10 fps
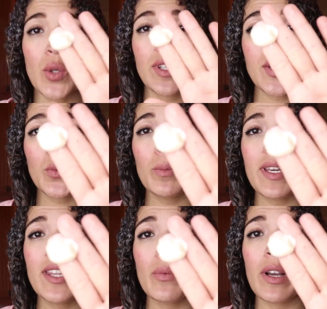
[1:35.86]
so this will
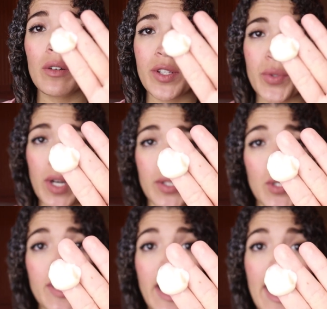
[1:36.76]
be the
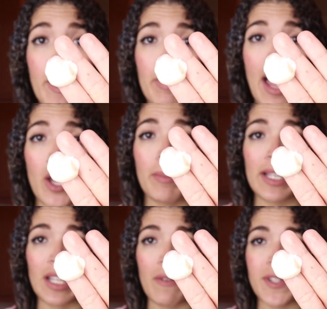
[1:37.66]
Reconstructor that I apply on
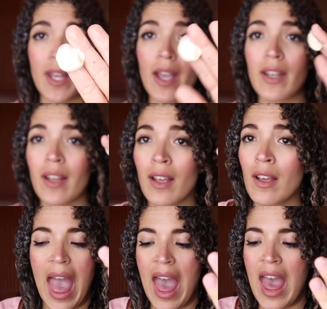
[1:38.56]
my left side.
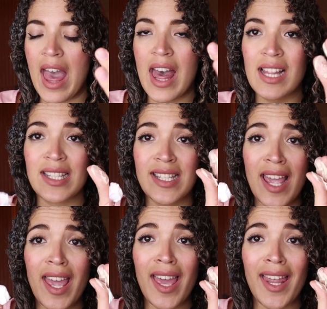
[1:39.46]
And
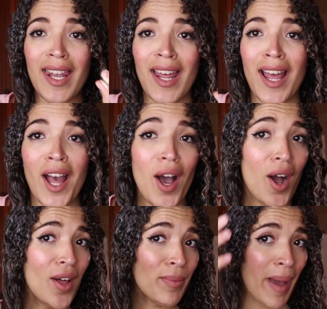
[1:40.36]
then
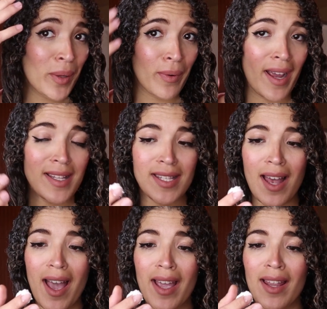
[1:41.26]
on my right
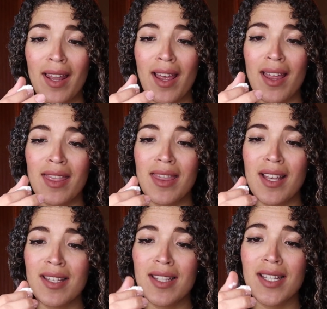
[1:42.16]
side,
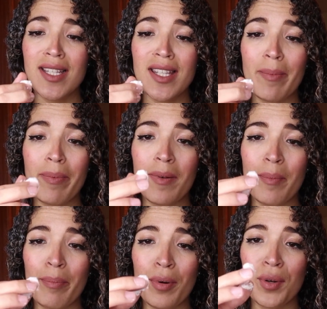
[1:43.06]
this is the
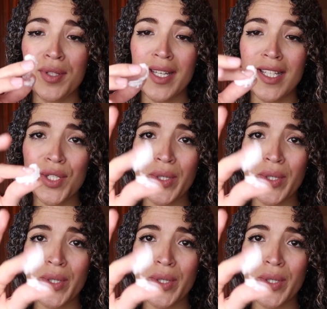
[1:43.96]
protein